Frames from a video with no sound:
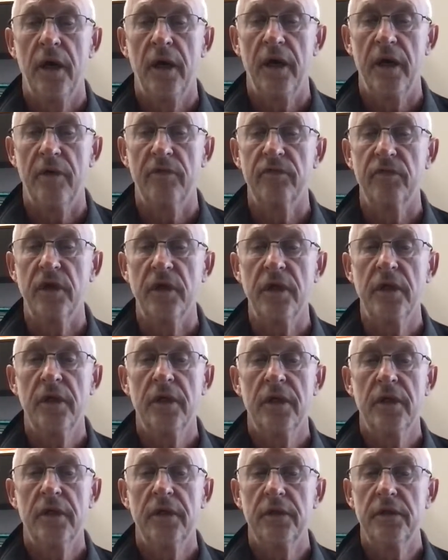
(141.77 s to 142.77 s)
every
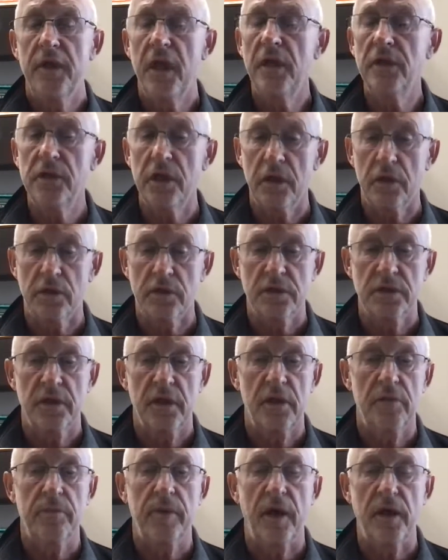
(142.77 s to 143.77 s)
10 years
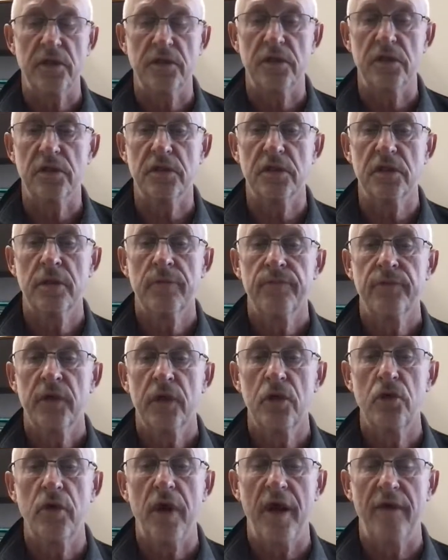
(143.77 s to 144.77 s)
in patients
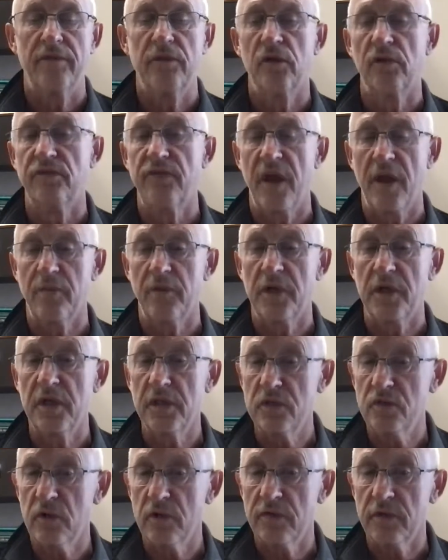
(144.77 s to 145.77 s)
who have no family
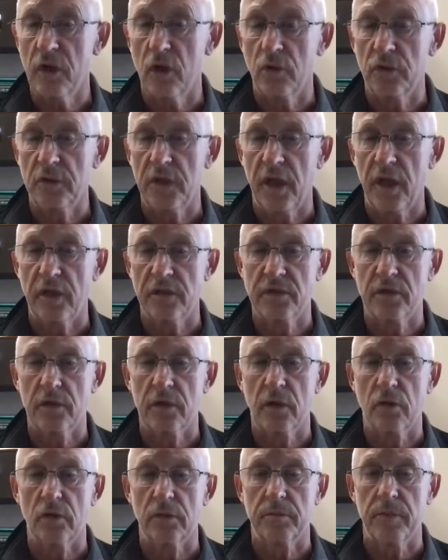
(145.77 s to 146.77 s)
history of colon cancer,
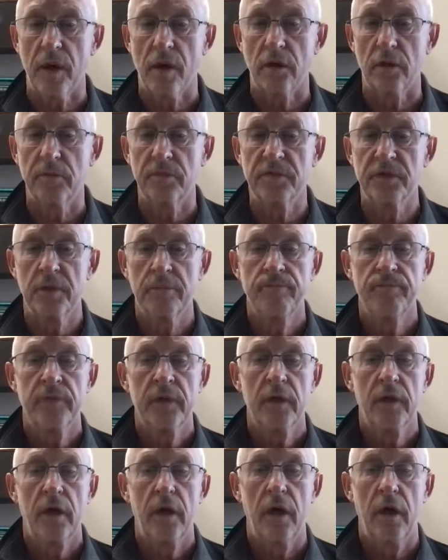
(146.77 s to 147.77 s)
colon polyps,
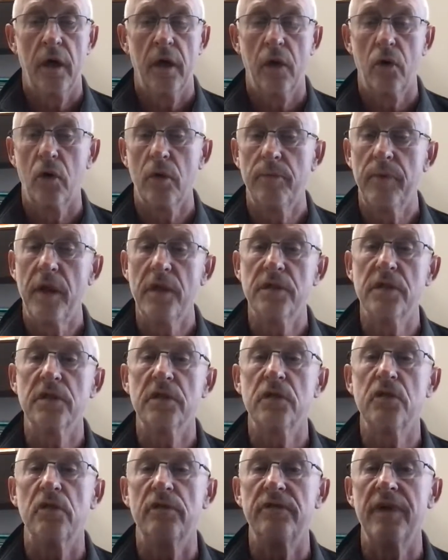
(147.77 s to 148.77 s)
or in patients
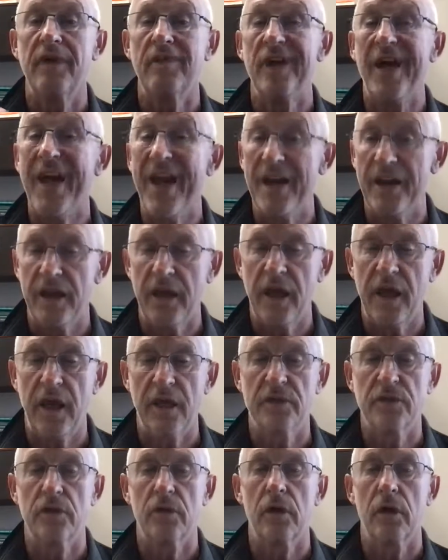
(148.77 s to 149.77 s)
who have never had a
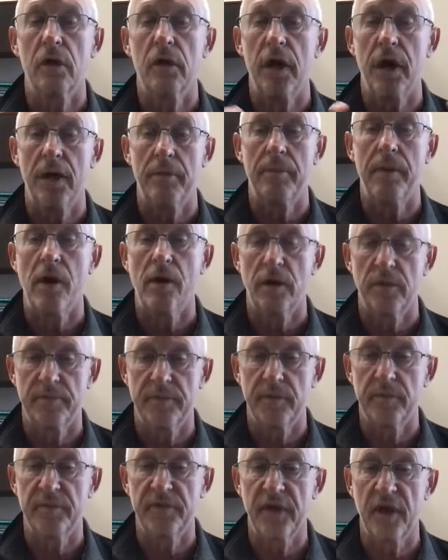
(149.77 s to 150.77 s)
cancer or had a polyp
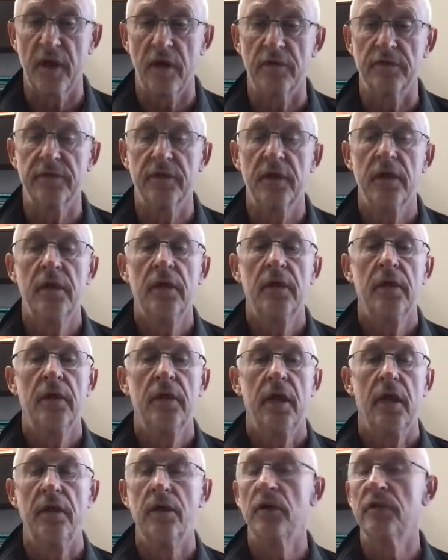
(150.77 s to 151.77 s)
themselves.
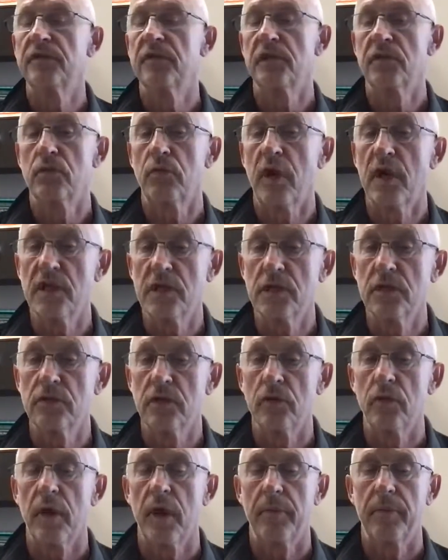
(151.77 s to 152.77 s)
In those situations, we
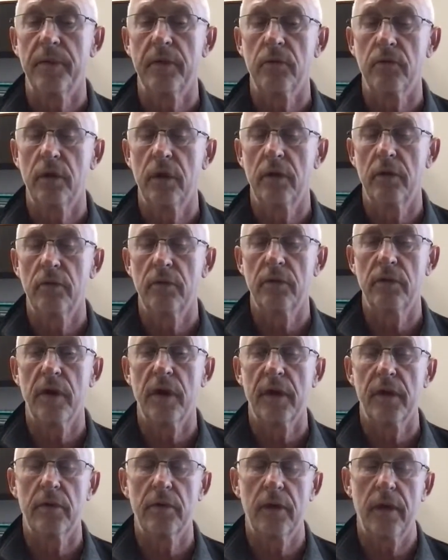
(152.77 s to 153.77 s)

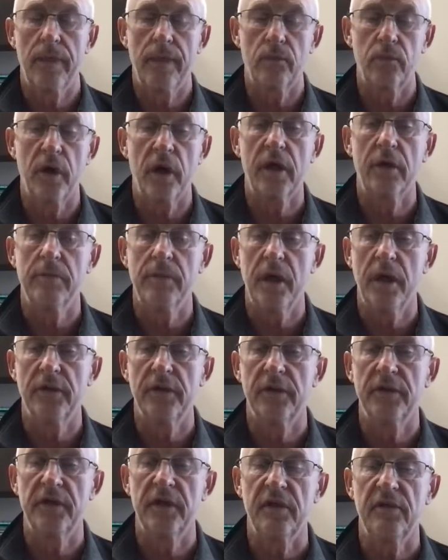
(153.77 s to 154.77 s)
recommend
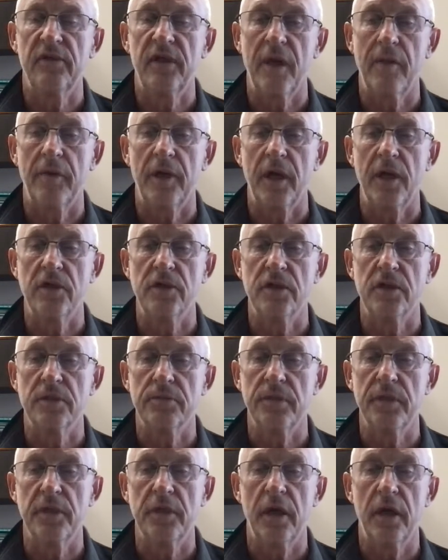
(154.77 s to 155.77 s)
that the examinations
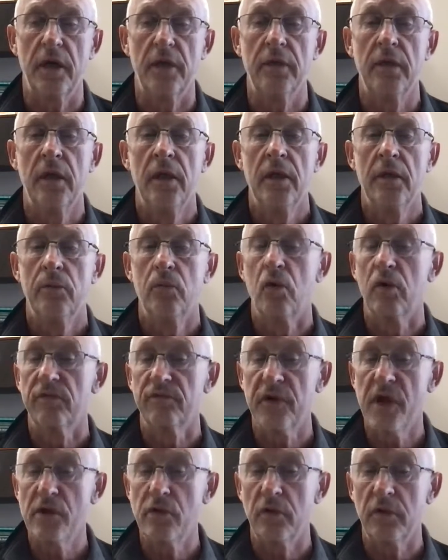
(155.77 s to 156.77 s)
be done more
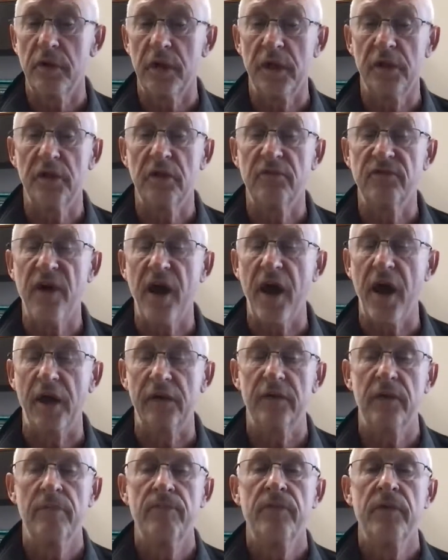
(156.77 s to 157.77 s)
frequently. And in
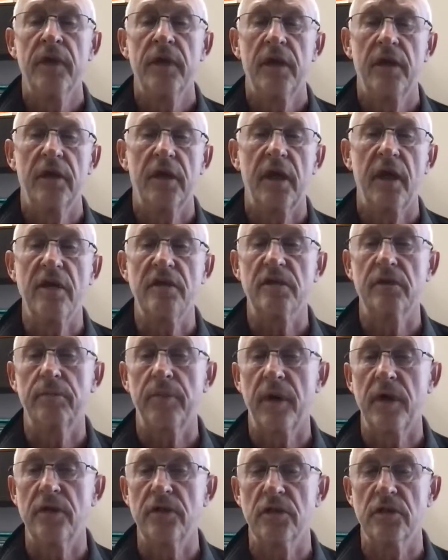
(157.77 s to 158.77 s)
fact, in the case of
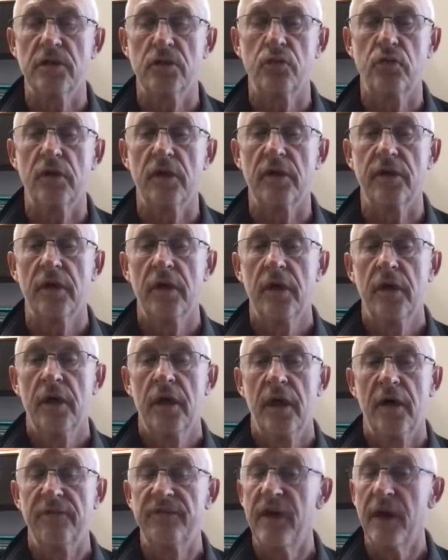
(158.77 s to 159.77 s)
patients with
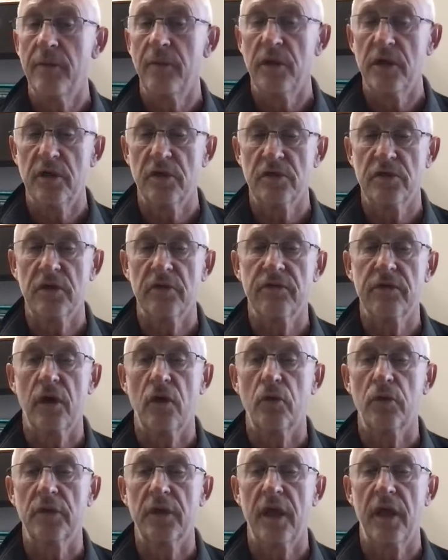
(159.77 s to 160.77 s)
a family history of
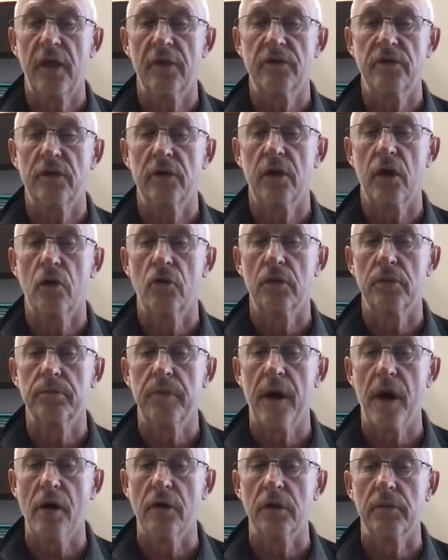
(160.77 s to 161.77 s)
colon cancer or colon
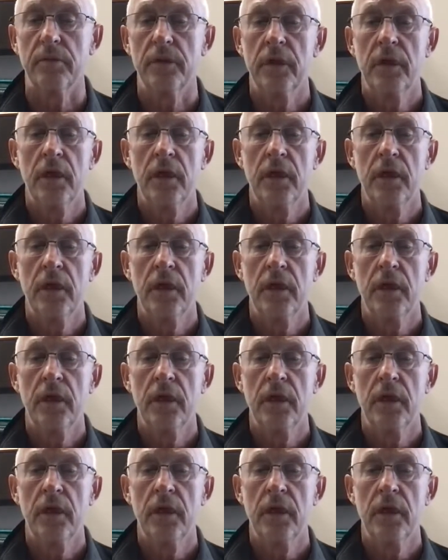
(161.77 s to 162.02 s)
polyp,